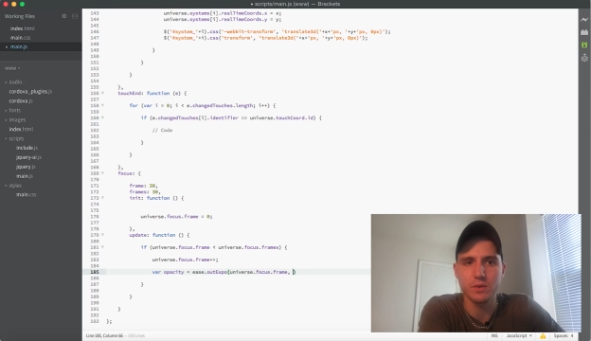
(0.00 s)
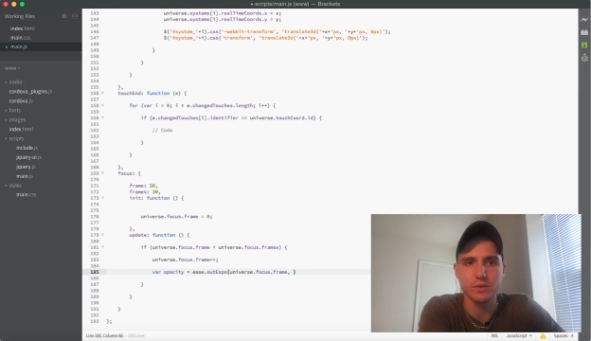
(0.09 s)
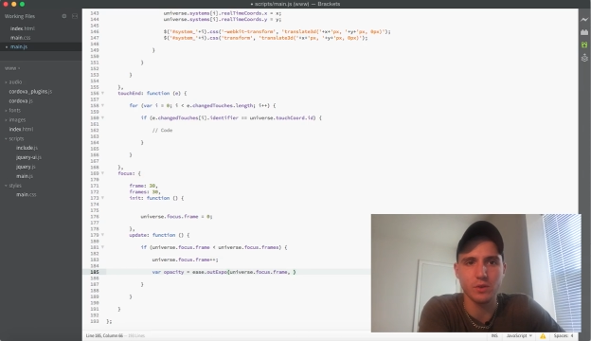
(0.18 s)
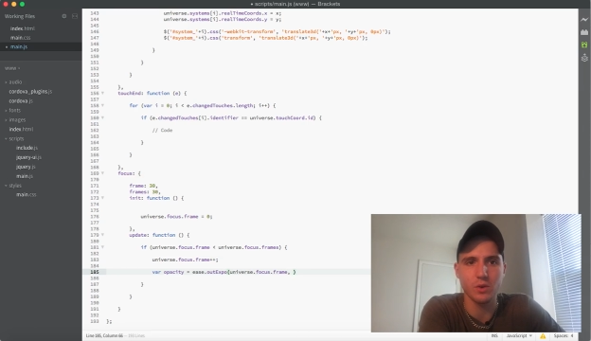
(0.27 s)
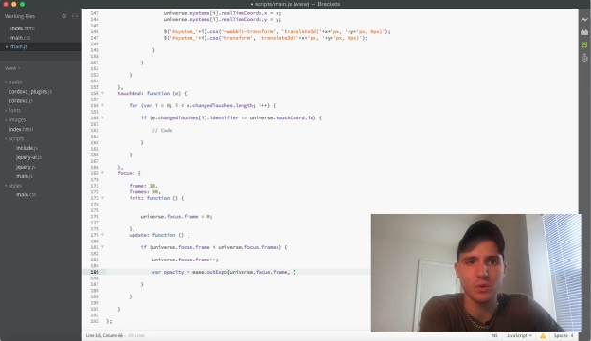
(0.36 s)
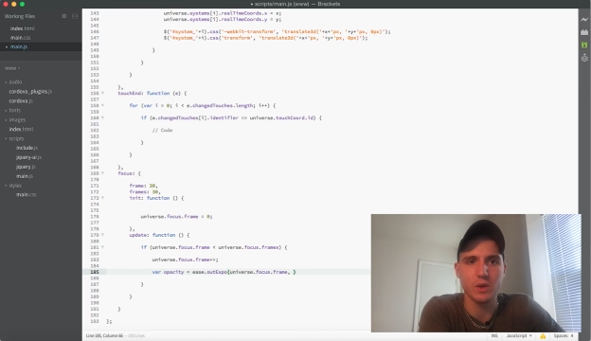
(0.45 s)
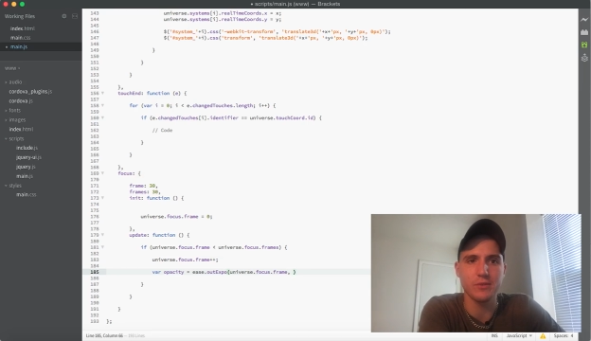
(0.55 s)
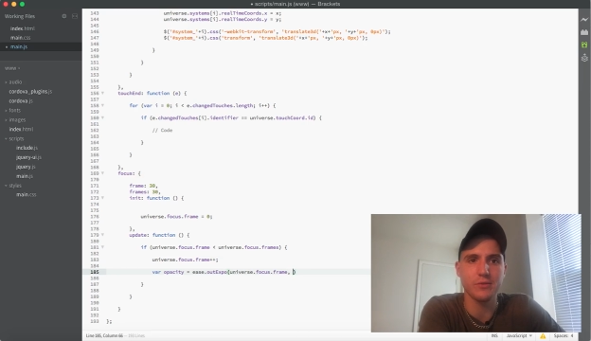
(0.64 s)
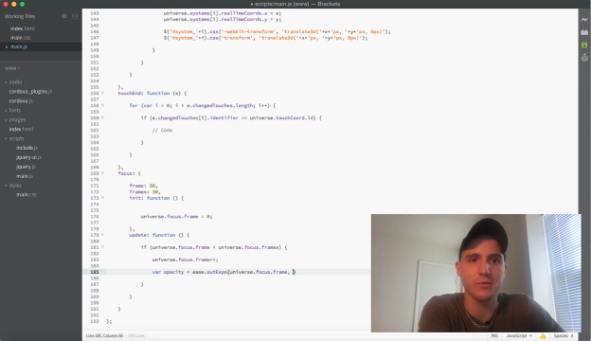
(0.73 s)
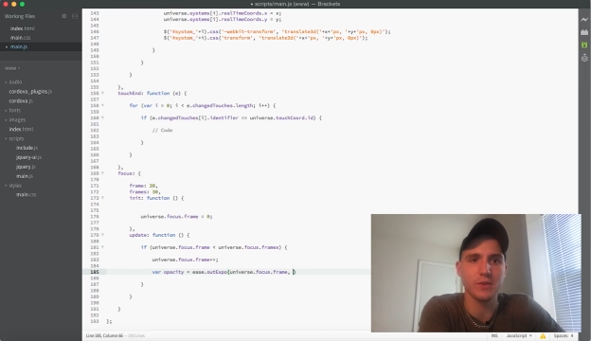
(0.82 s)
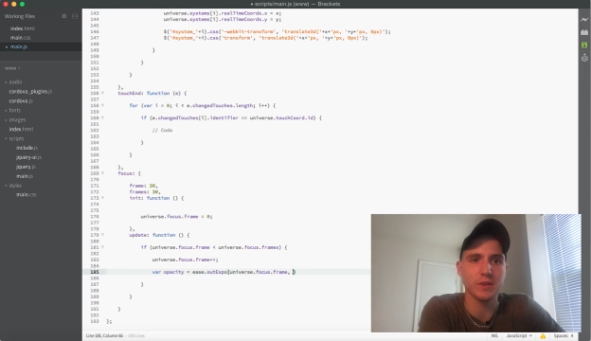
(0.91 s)
So
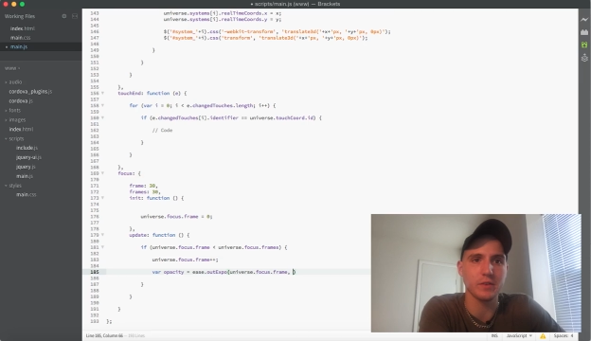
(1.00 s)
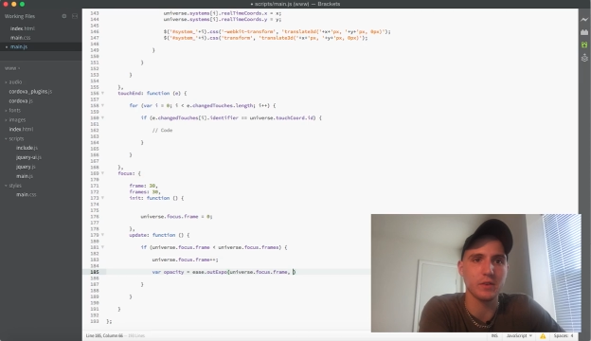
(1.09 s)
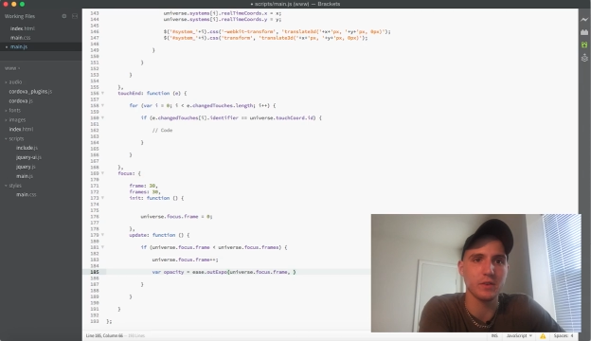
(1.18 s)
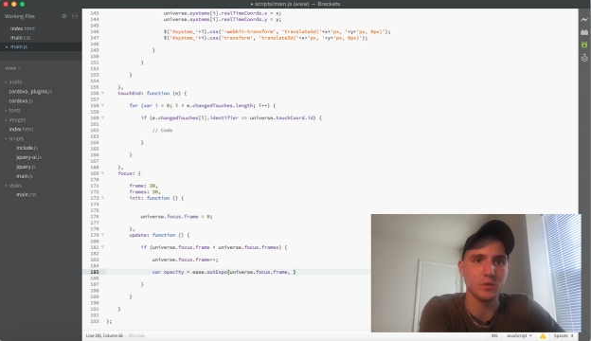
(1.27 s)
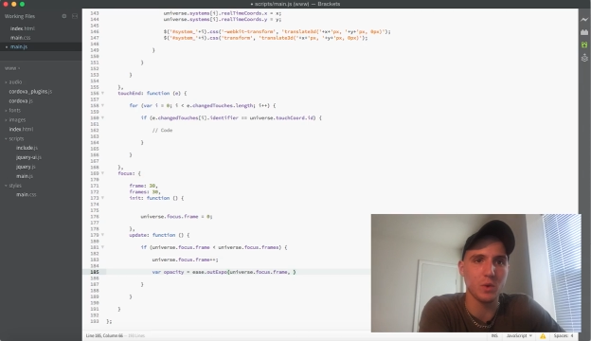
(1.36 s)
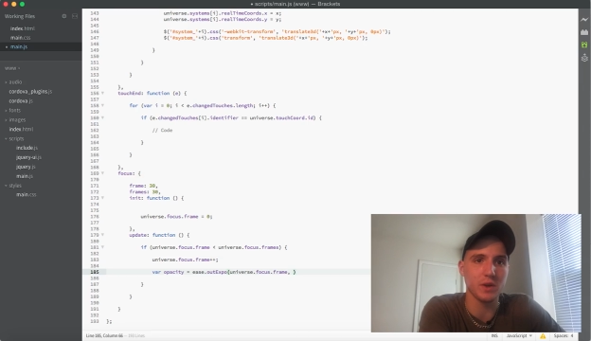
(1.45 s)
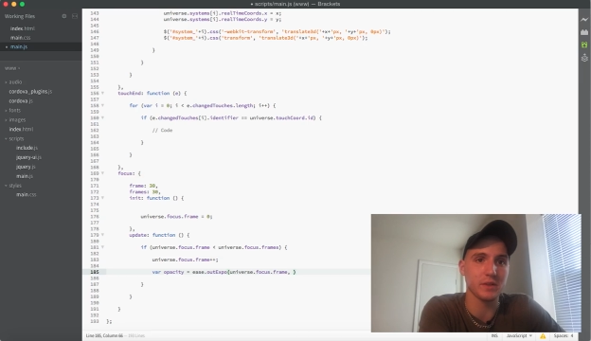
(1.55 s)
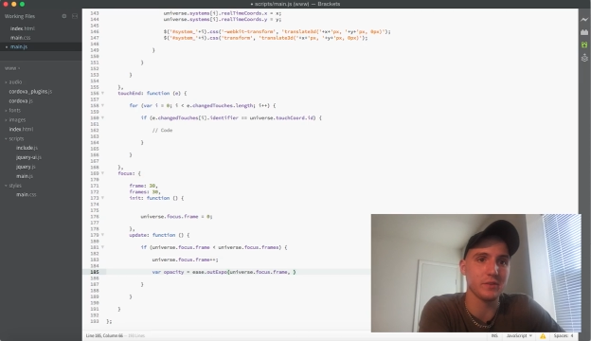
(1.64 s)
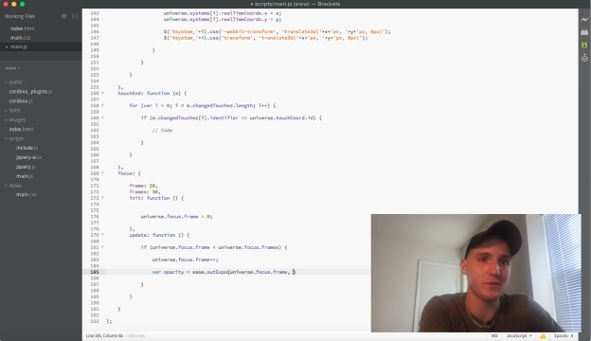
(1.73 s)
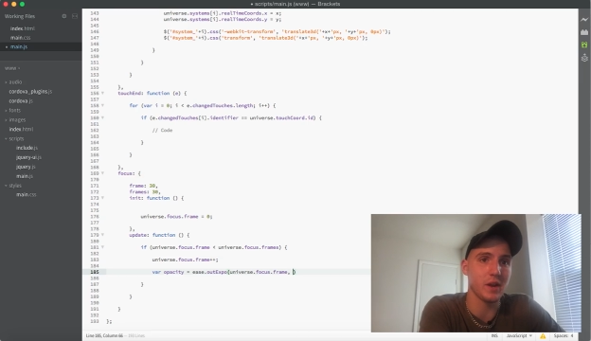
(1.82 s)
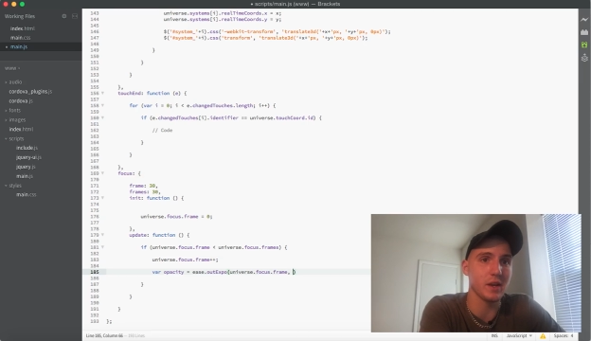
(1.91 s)
if it's you want it
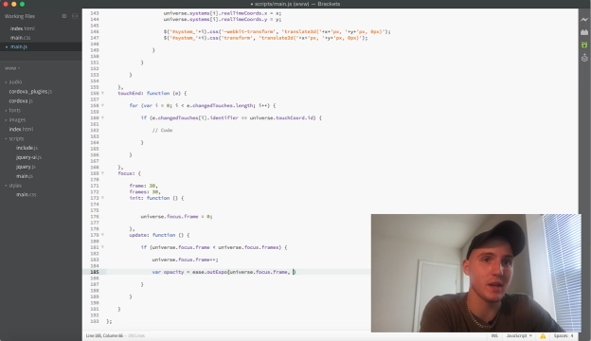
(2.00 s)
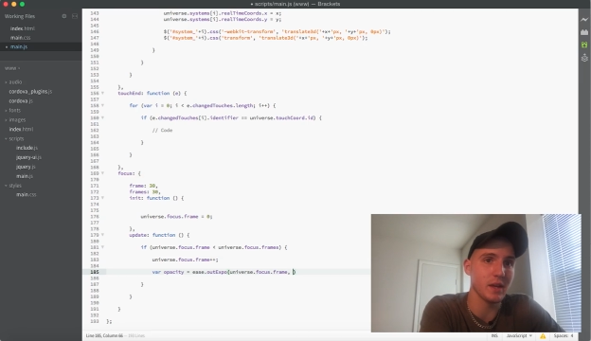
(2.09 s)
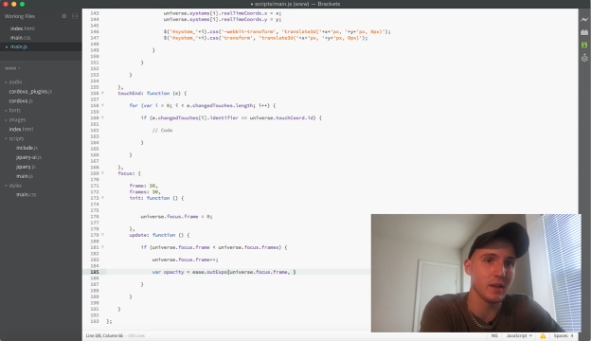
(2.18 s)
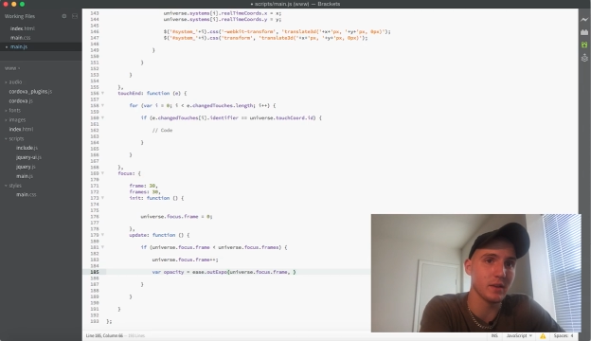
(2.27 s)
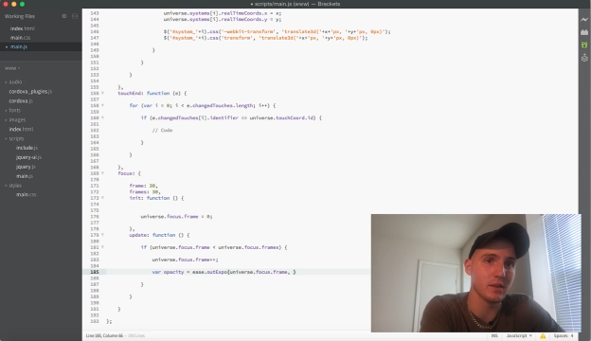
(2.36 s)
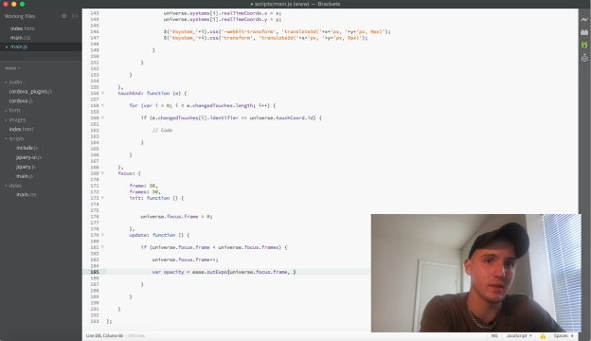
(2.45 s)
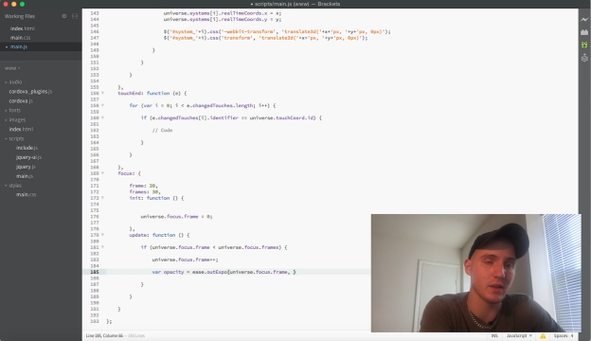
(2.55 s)
to fade in,